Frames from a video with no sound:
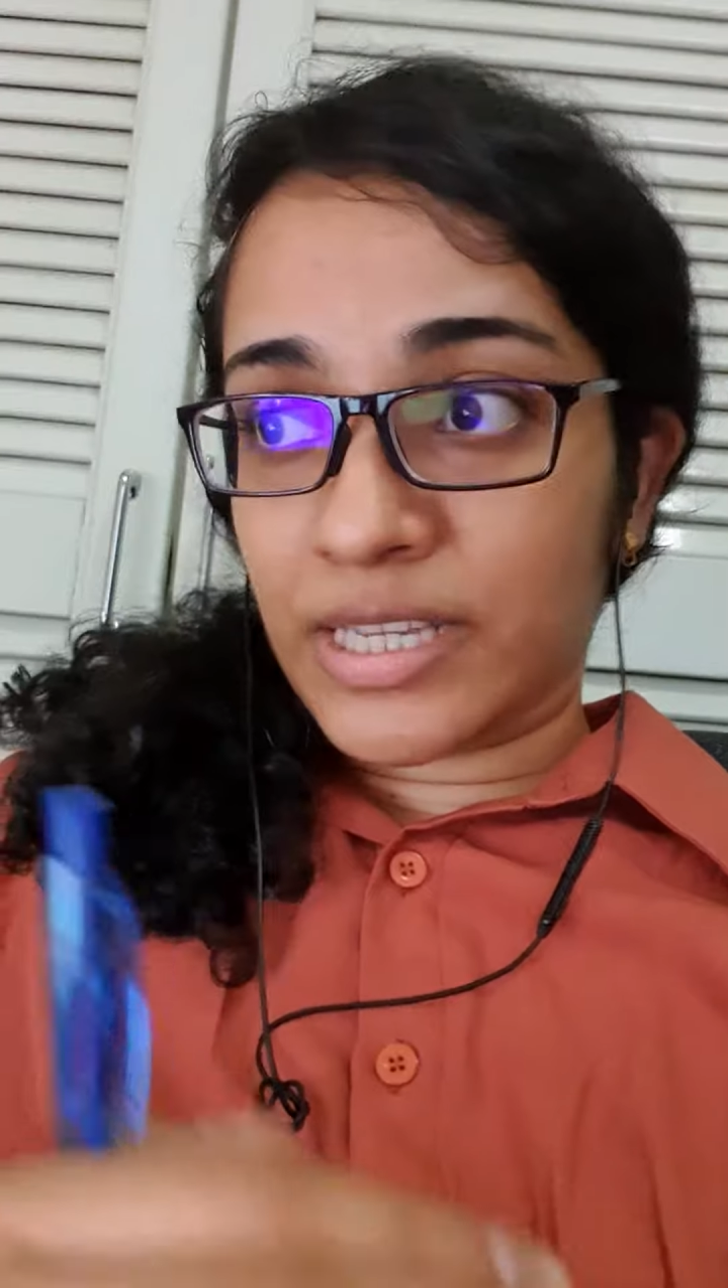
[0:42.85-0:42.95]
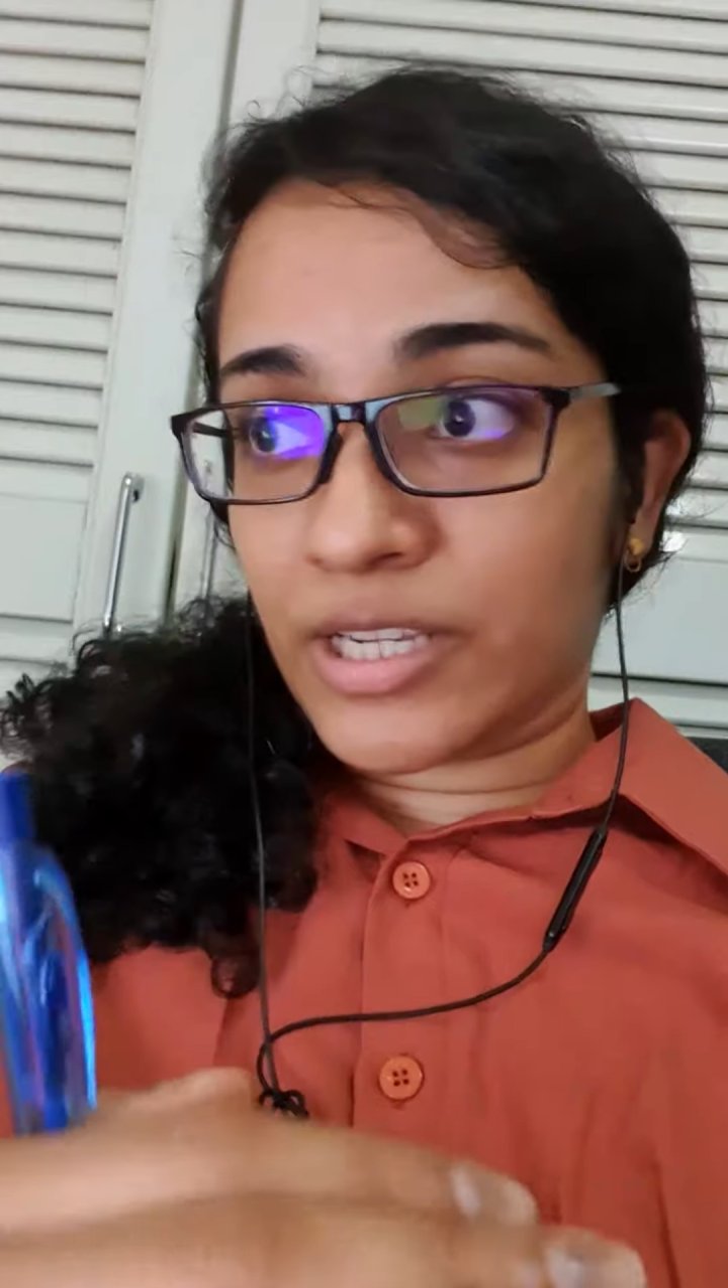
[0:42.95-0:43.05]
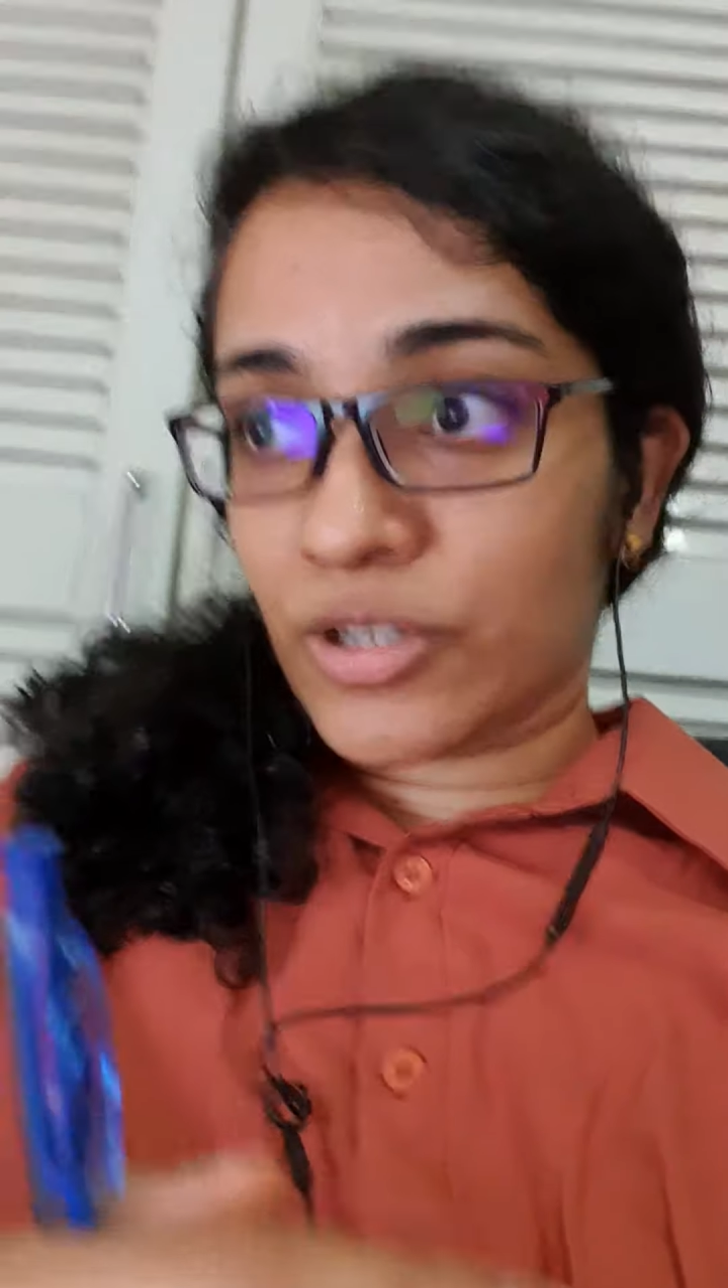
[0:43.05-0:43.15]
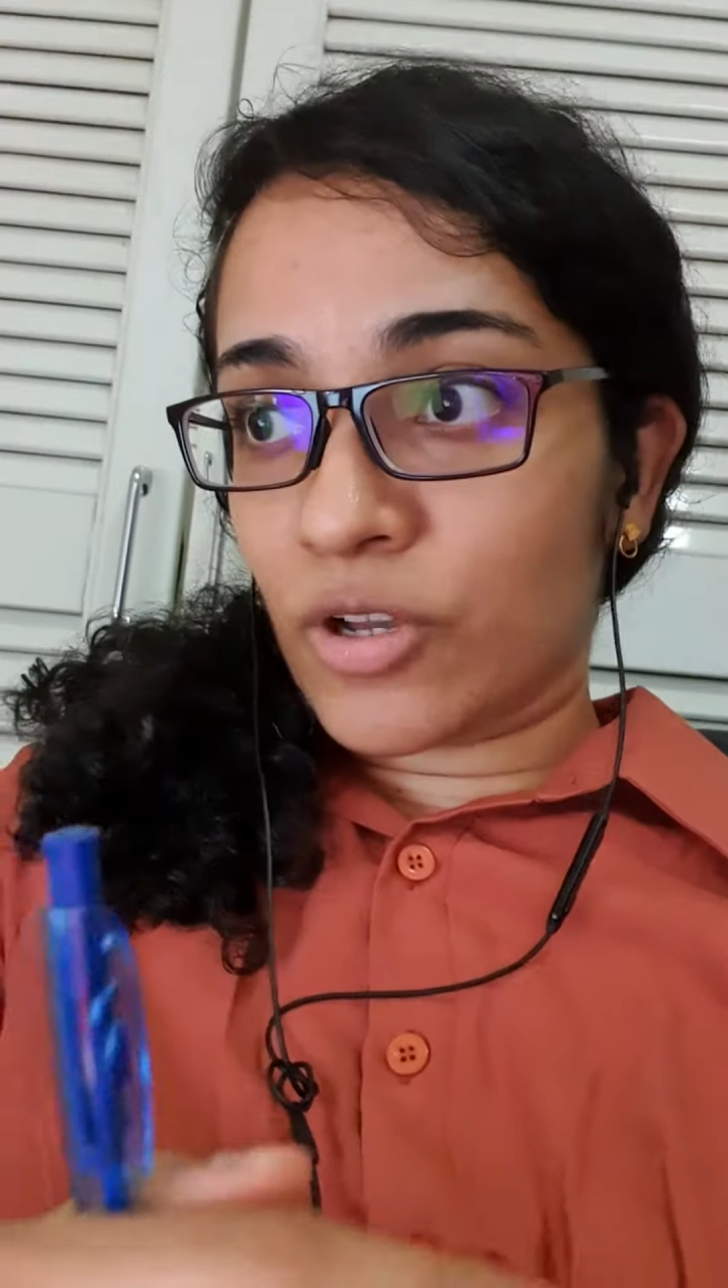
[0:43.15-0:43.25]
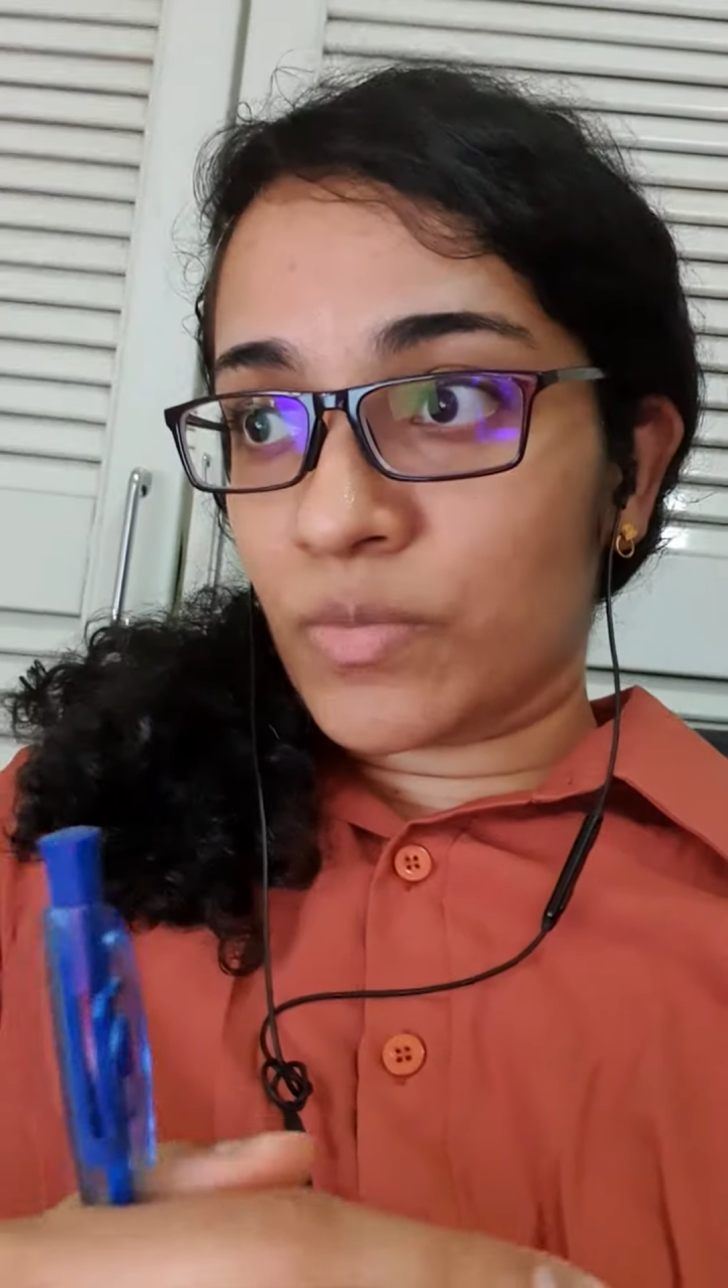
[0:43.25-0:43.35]

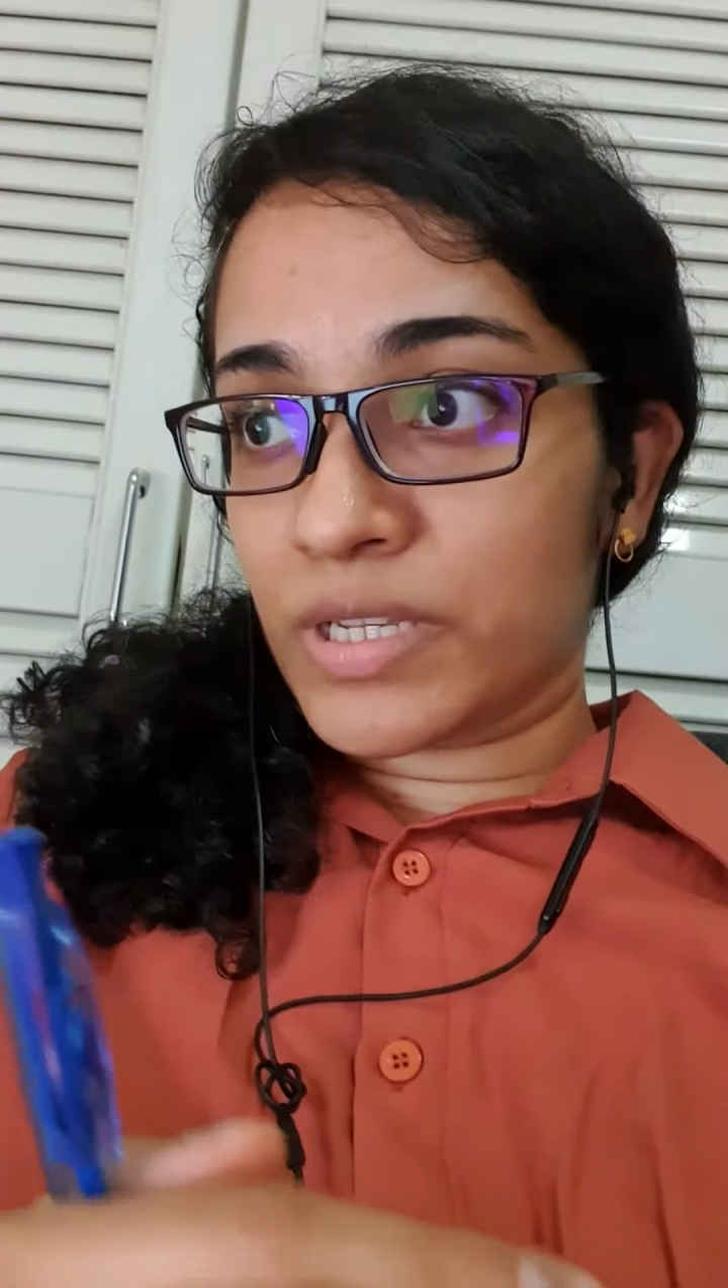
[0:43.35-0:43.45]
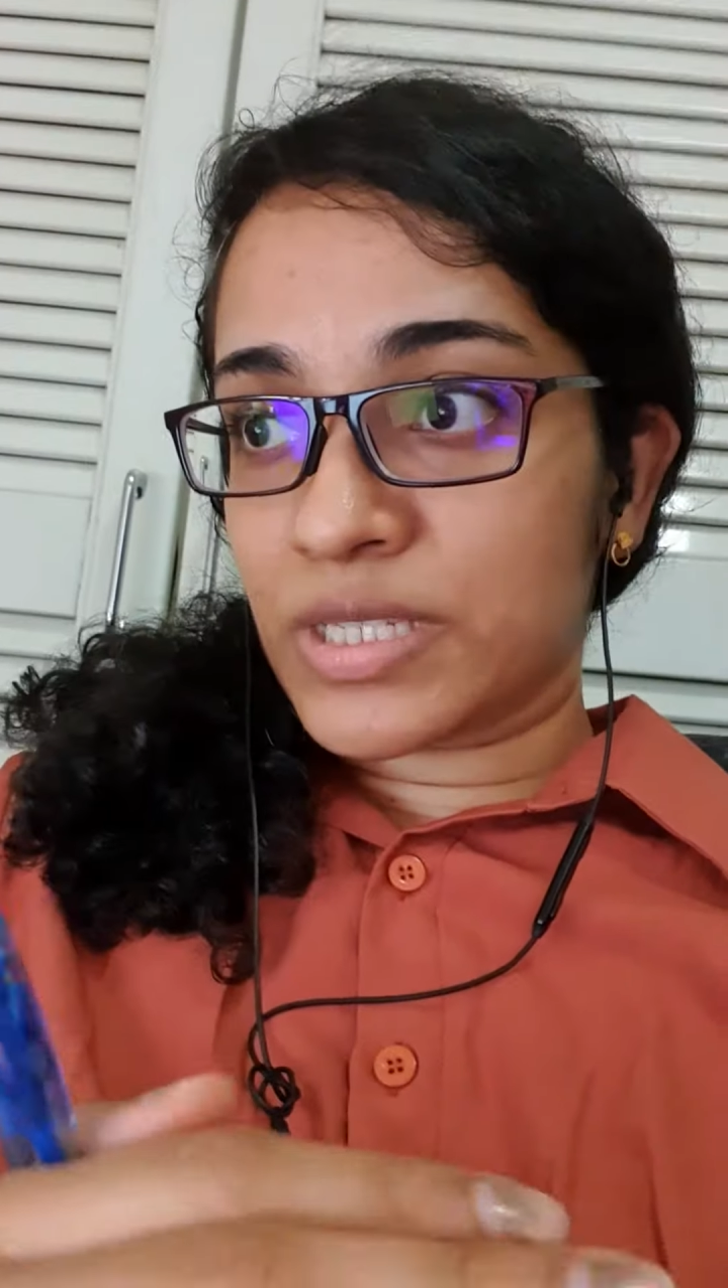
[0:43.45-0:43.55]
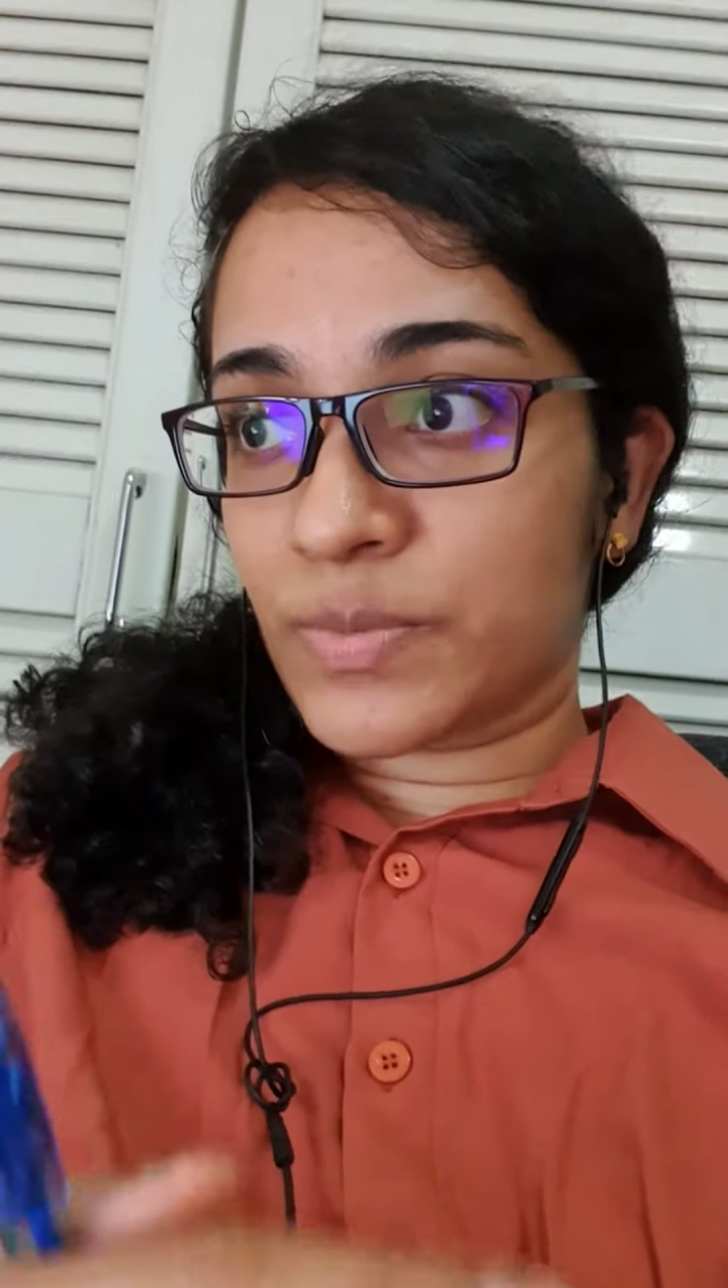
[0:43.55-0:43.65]
economics